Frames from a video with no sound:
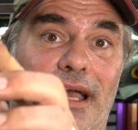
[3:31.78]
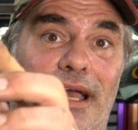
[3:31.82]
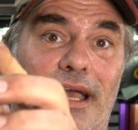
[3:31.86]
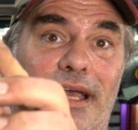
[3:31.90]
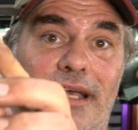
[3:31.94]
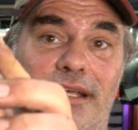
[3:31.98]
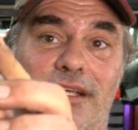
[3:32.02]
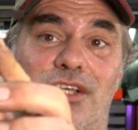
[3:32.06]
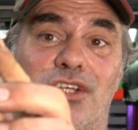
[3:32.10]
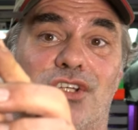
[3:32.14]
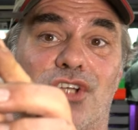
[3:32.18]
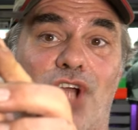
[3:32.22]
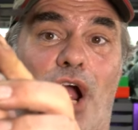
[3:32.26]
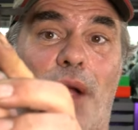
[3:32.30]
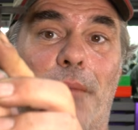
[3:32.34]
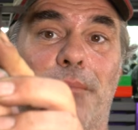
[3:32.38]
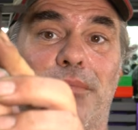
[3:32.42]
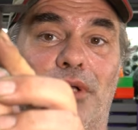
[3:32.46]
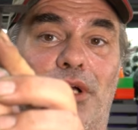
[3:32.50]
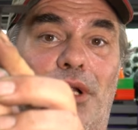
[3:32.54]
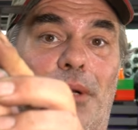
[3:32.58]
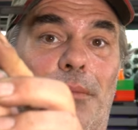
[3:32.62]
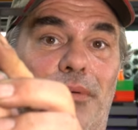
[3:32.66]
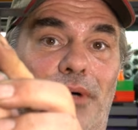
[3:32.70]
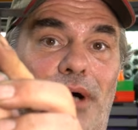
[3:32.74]
a sharp
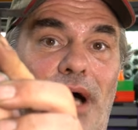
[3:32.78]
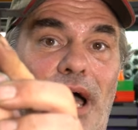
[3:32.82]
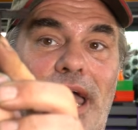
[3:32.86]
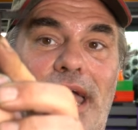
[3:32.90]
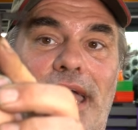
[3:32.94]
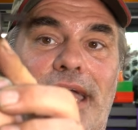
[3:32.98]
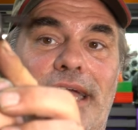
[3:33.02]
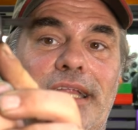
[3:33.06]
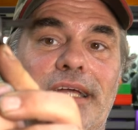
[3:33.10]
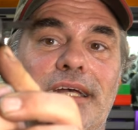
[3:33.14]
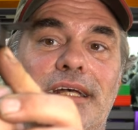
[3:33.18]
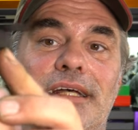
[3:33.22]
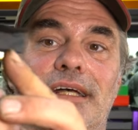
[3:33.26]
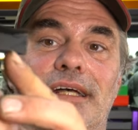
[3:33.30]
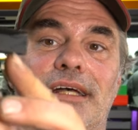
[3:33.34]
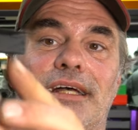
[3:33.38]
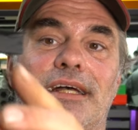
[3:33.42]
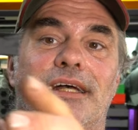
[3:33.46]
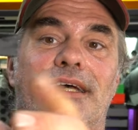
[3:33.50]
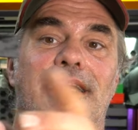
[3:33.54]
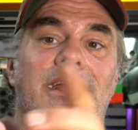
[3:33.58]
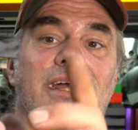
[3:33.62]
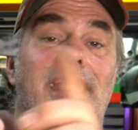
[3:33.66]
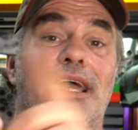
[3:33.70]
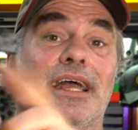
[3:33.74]
little blade
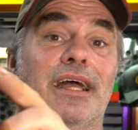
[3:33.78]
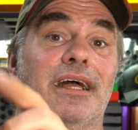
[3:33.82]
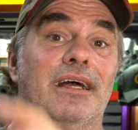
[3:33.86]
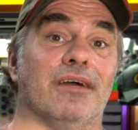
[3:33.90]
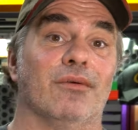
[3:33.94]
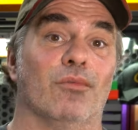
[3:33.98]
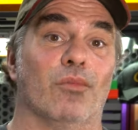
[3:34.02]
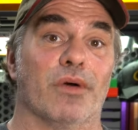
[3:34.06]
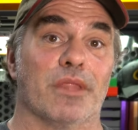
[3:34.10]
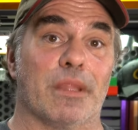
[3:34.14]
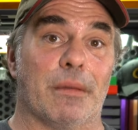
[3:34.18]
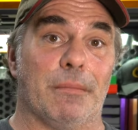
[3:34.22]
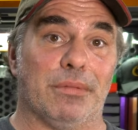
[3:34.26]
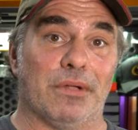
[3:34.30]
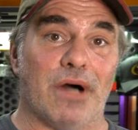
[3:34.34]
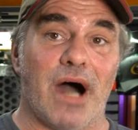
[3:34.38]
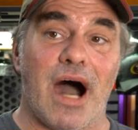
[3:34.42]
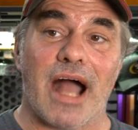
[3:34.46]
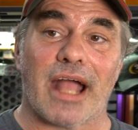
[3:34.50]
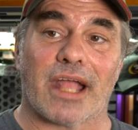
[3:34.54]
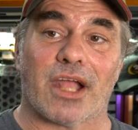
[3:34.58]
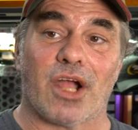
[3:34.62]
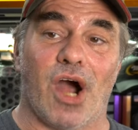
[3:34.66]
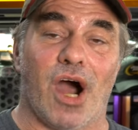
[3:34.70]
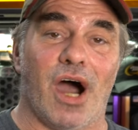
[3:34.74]
with a
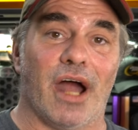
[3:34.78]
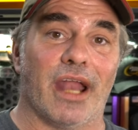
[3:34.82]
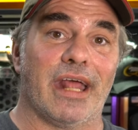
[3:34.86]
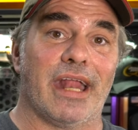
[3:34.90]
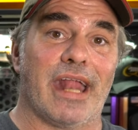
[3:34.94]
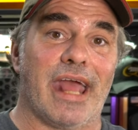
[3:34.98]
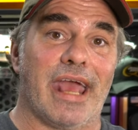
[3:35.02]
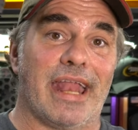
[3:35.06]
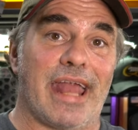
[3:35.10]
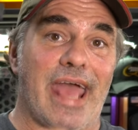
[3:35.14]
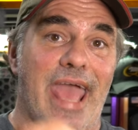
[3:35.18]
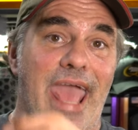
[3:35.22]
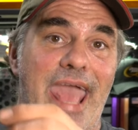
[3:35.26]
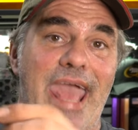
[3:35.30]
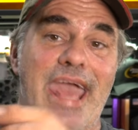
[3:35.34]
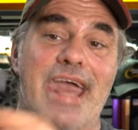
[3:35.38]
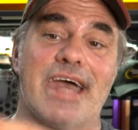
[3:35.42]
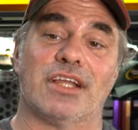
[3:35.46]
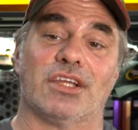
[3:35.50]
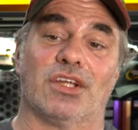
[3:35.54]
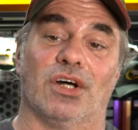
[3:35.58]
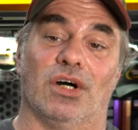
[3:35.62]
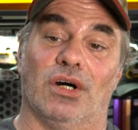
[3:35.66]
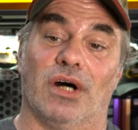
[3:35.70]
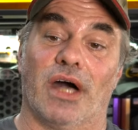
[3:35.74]
block on it and a
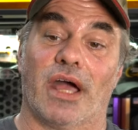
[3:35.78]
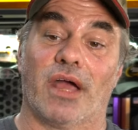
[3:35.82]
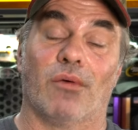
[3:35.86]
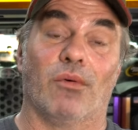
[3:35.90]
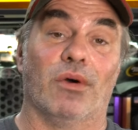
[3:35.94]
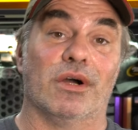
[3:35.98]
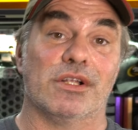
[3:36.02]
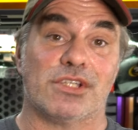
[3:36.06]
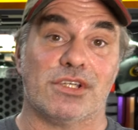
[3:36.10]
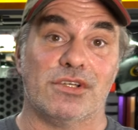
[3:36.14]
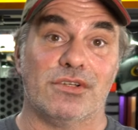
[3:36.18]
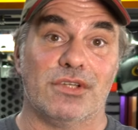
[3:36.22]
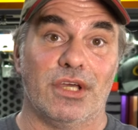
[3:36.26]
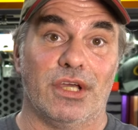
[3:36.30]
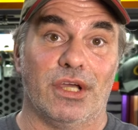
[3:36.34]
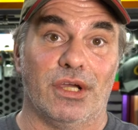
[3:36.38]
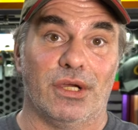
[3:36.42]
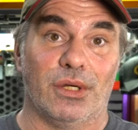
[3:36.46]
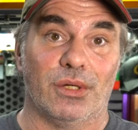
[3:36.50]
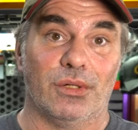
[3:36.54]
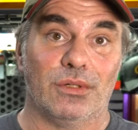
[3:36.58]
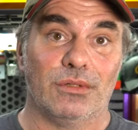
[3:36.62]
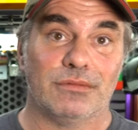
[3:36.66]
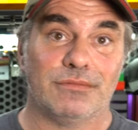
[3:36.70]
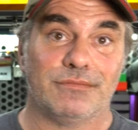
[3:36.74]
handle. And what you
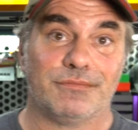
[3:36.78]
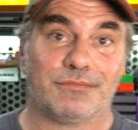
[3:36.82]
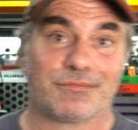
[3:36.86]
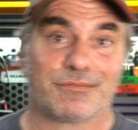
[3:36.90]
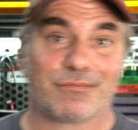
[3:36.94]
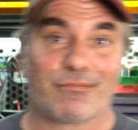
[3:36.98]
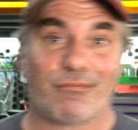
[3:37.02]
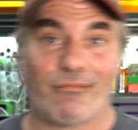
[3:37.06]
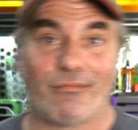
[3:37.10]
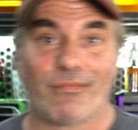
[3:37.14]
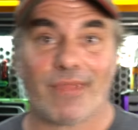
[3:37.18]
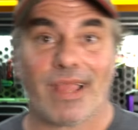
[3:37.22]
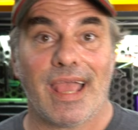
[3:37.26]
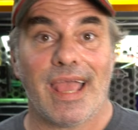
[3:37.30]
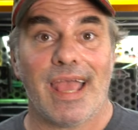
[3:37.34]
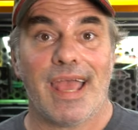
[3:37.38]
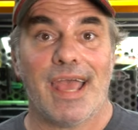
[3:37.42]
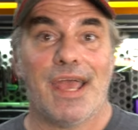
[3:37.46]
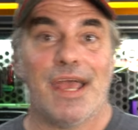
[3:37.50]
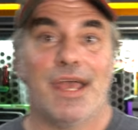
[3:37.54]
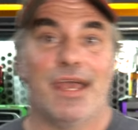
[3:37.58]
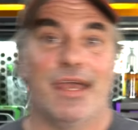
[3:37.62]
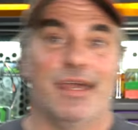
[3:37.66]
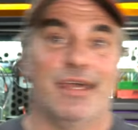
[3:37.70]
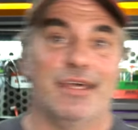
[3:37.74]
do
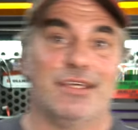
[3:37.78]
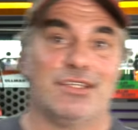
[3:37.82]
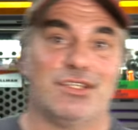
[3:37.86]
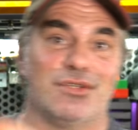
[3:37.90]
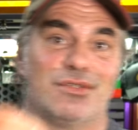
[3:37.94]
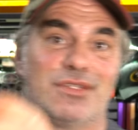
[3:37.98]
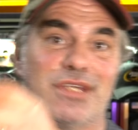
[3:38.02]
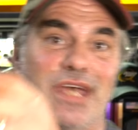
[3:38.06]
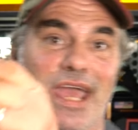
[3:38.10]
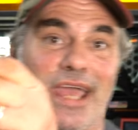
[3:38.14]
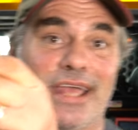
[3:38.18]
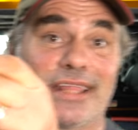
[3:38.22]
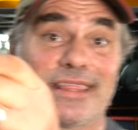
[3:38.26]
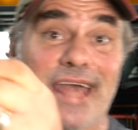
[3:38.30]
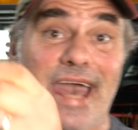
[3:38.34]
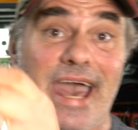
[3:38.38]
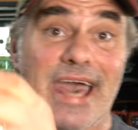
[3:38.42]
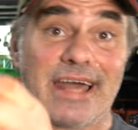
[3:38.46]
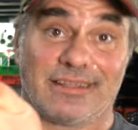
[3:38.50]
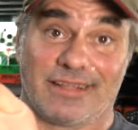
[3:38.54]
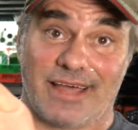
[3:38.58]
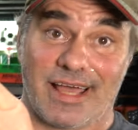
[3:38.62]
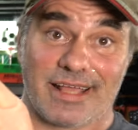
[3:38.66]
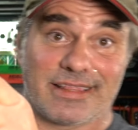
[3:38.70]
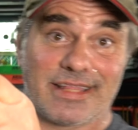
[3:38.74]
is you take
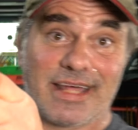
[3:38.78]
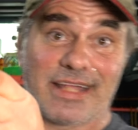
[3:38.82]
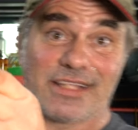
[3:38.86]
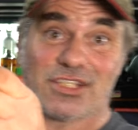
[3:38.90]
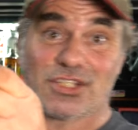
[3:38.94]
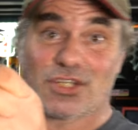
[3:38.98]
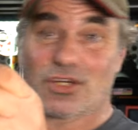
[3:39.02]
that, like that